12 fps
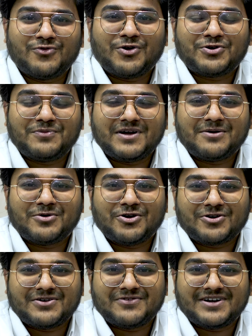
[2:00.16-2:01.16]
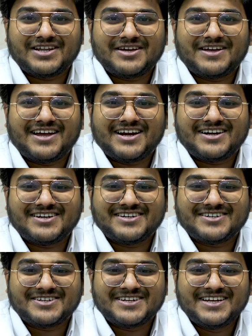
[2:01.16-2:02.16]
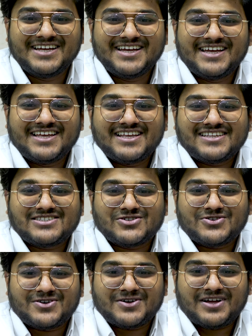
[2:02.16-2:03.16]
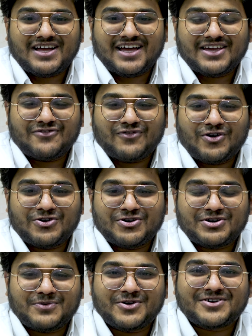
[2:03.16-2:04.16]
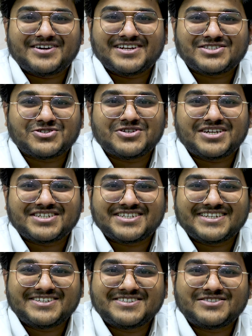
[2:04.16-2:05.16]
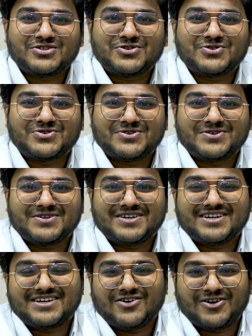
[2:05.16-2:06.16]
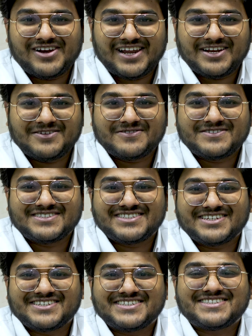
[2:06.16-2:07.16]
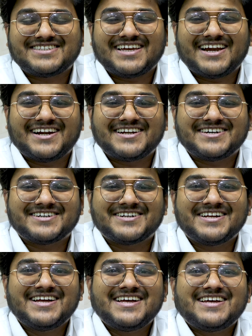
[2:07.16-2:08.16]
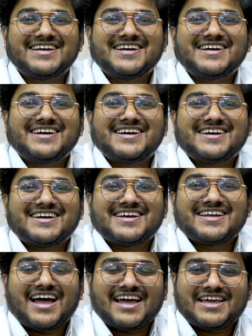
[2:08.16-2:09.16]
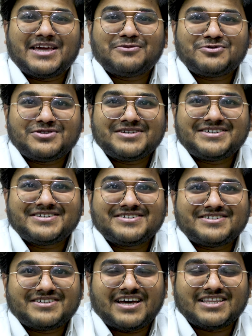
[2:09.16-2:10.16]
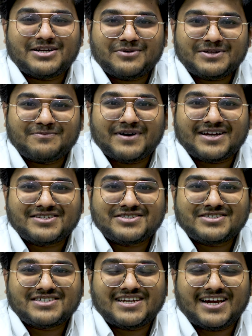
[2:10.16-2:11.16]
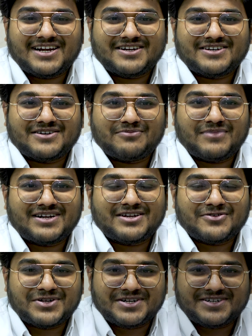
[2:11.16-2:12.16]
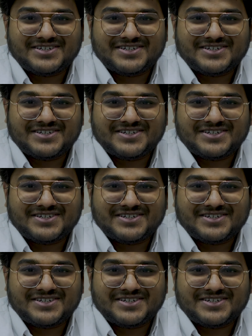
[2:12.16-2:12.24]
want to become a doctor one day, and so I found out about research education through online searches, and I came to the Hyderabad branch and met our